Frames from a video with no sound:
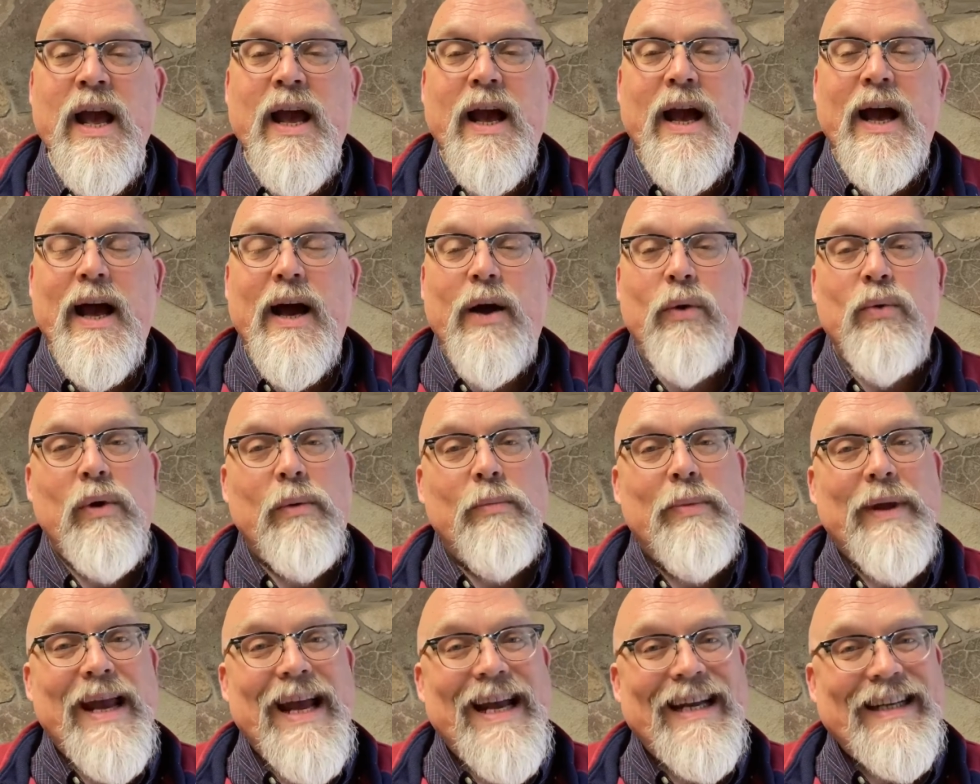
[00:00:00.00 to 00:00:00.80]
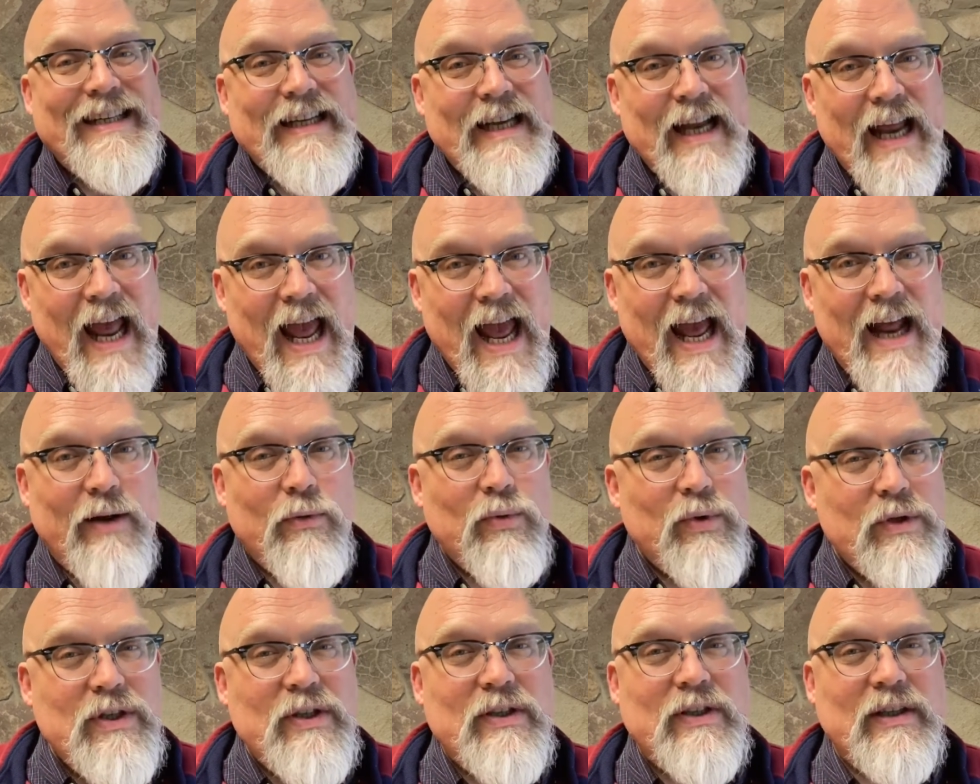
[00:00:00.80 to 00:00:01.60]
will be at 10,
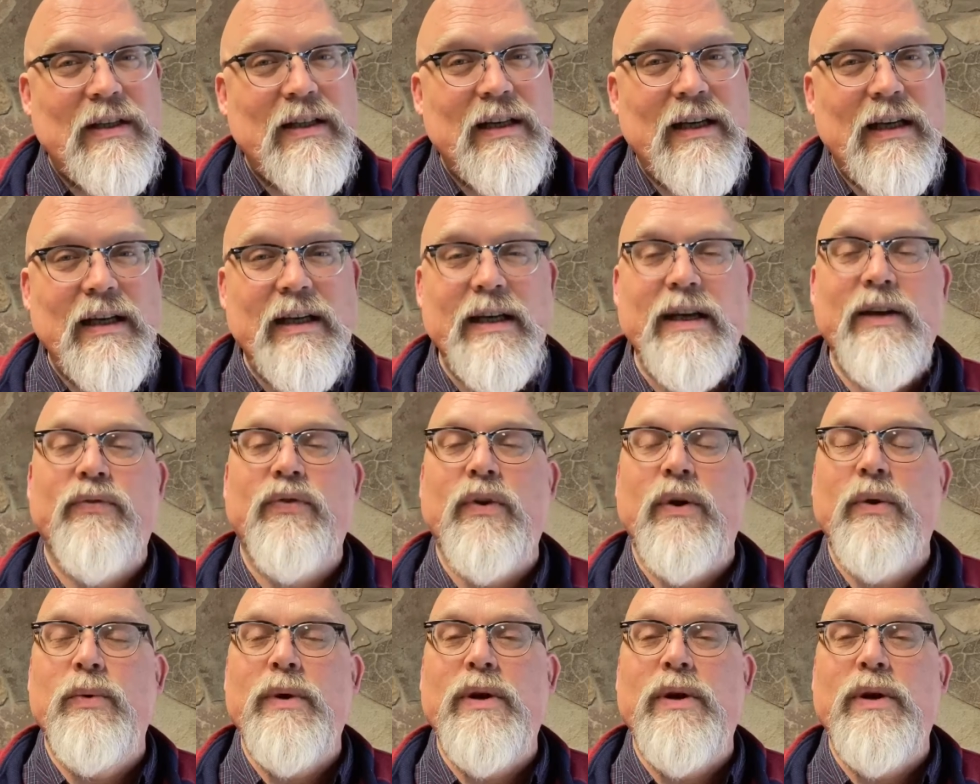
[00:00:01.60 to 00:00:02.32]
which is a little different.